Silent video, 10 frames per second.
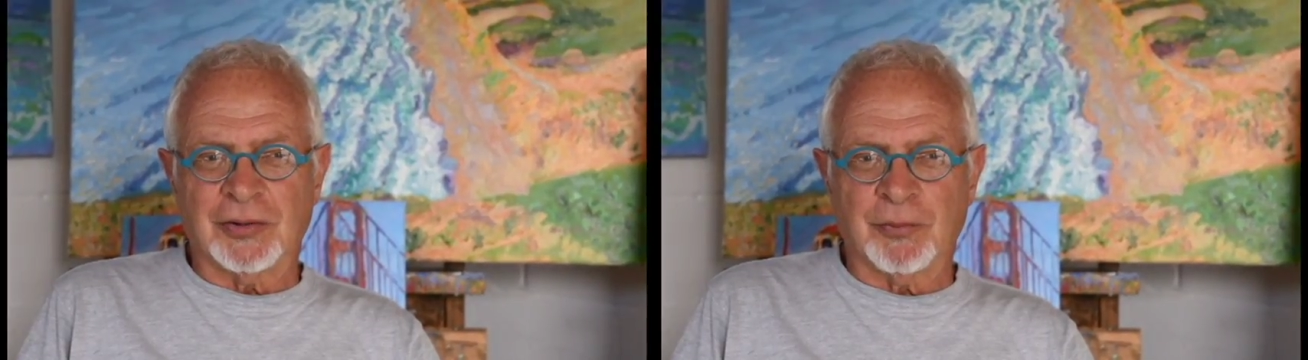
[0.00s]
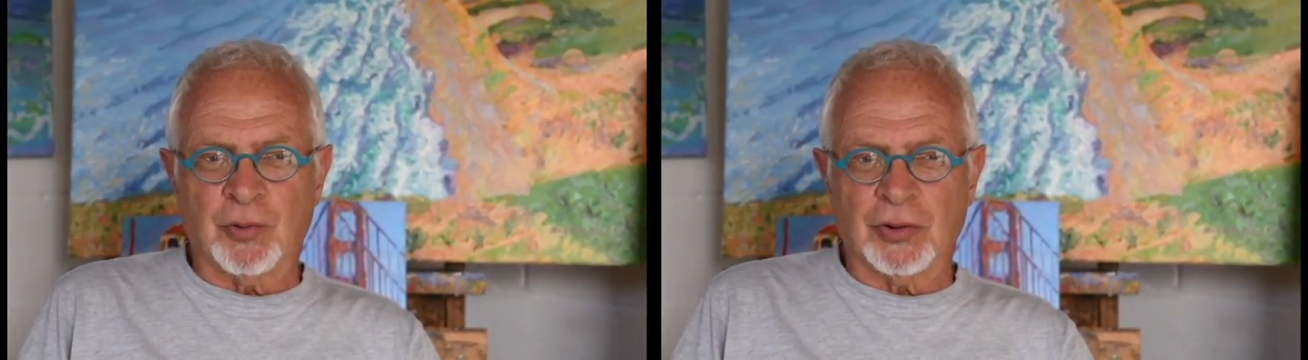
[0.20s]

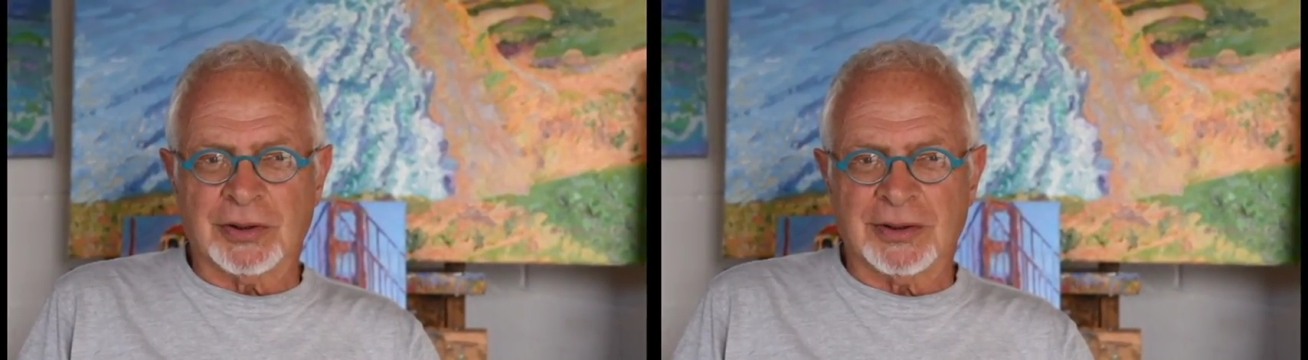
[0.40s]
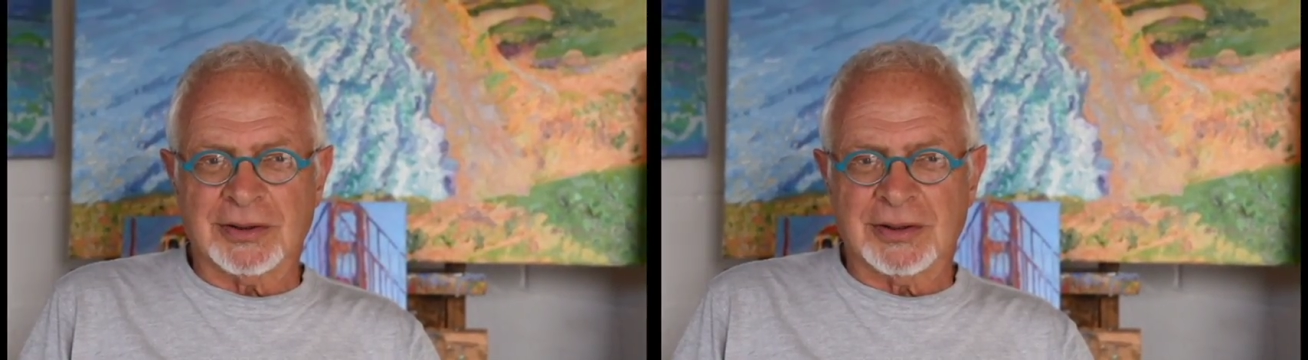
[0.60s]

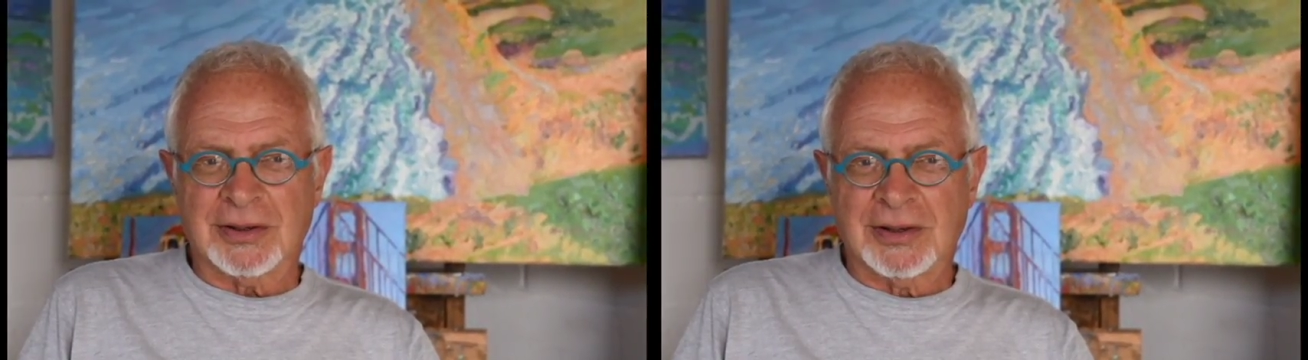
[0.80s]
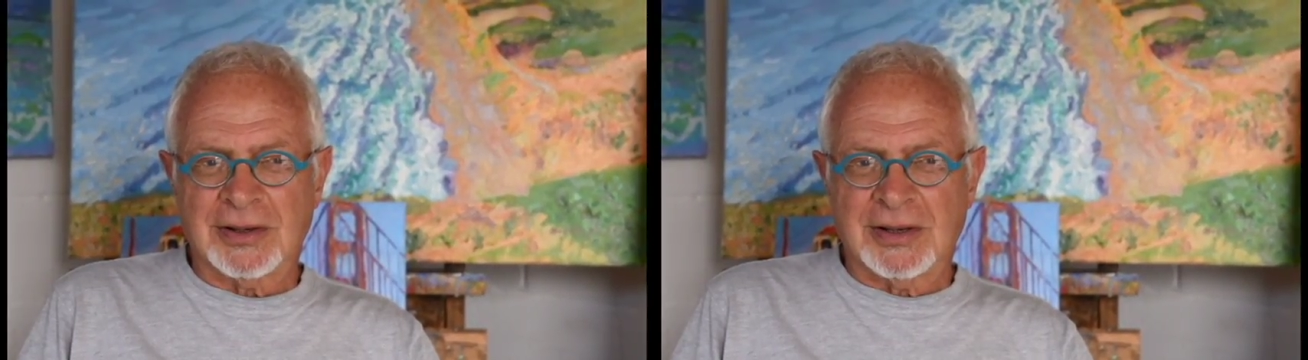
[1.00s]
important.
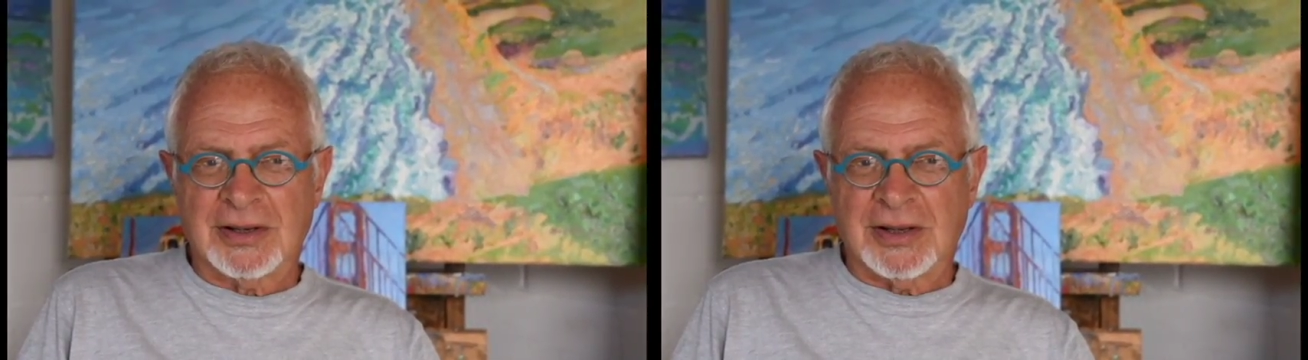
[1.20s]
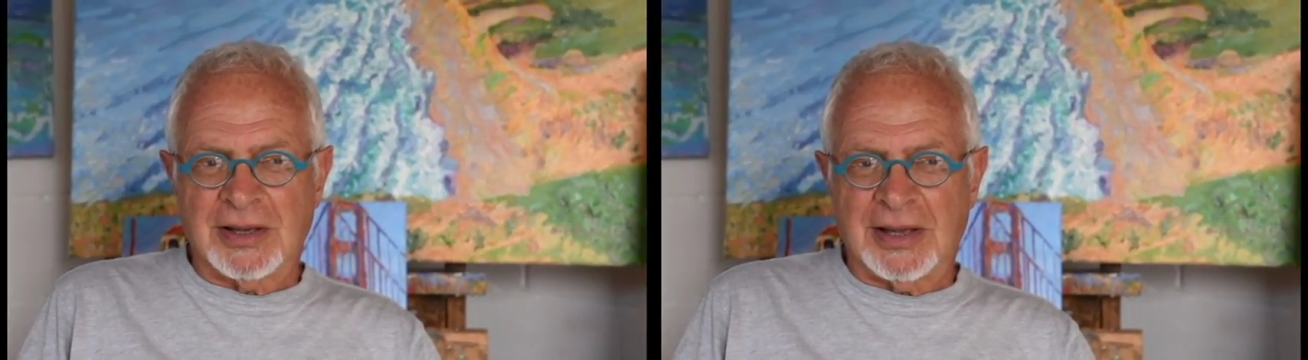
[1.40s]

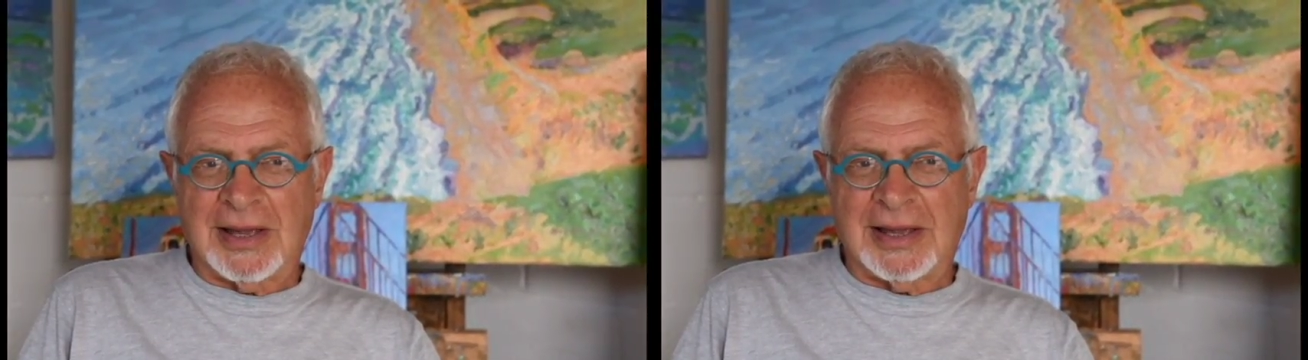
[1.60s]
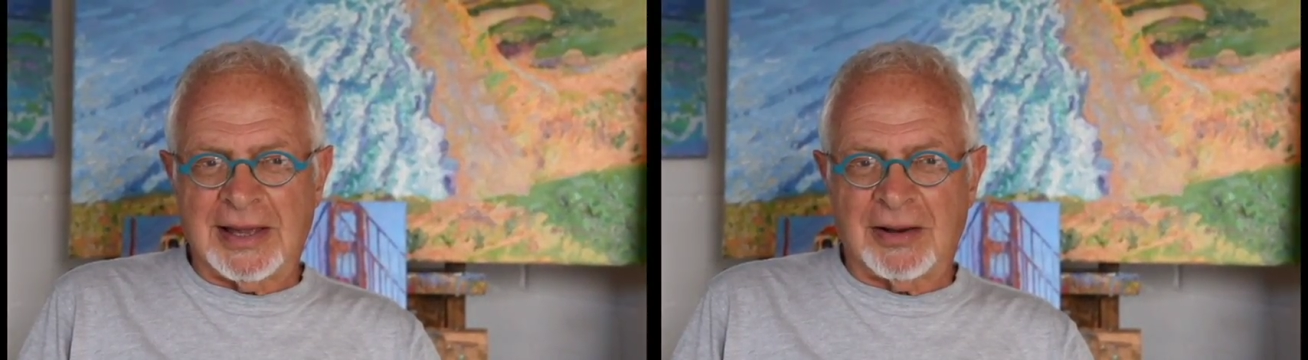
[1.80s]

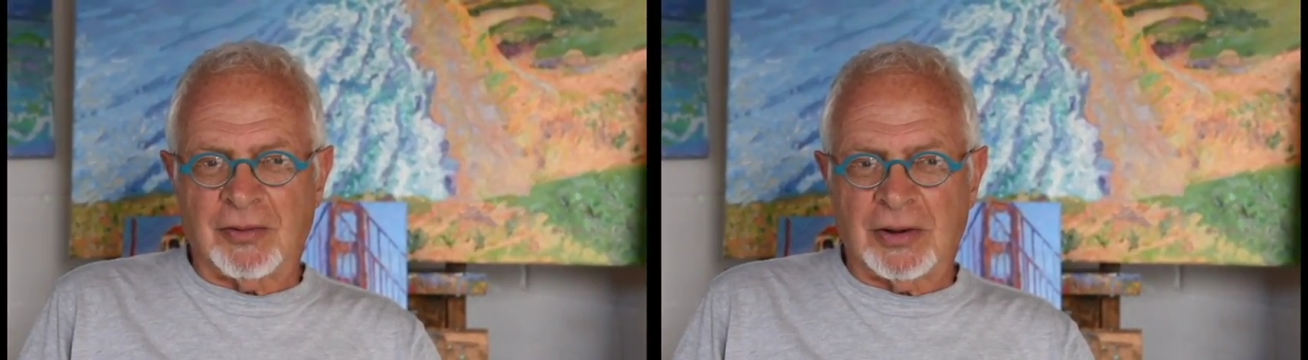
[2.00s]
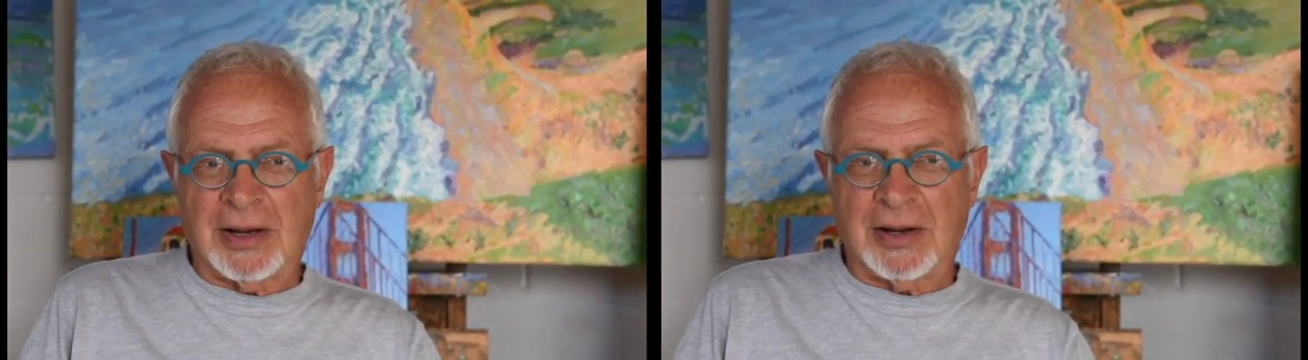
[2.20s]

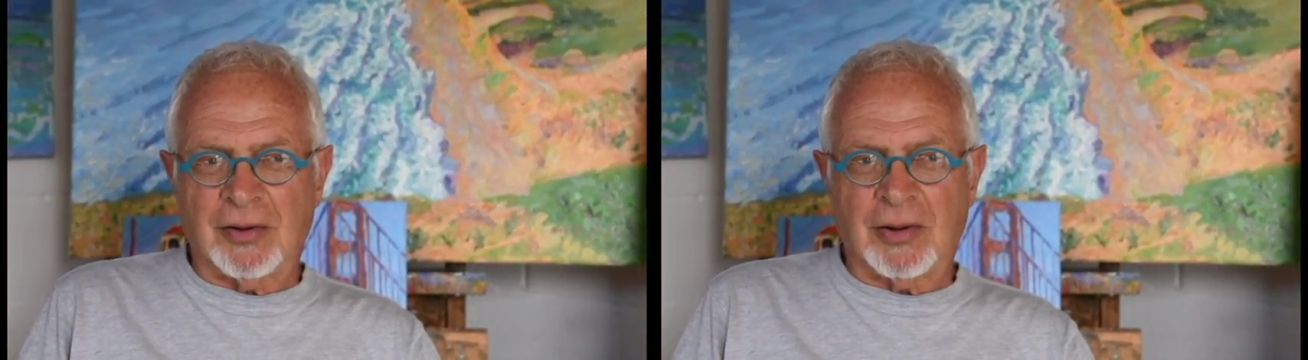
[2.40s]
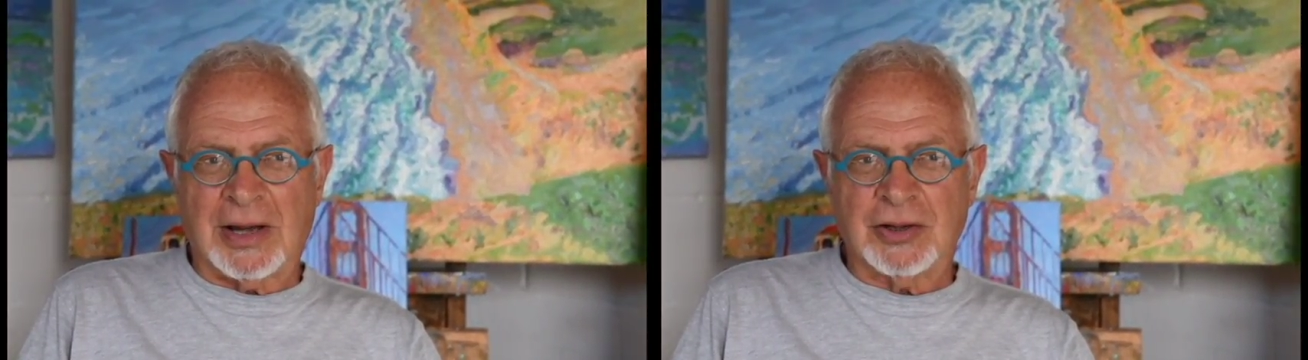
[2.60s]
And I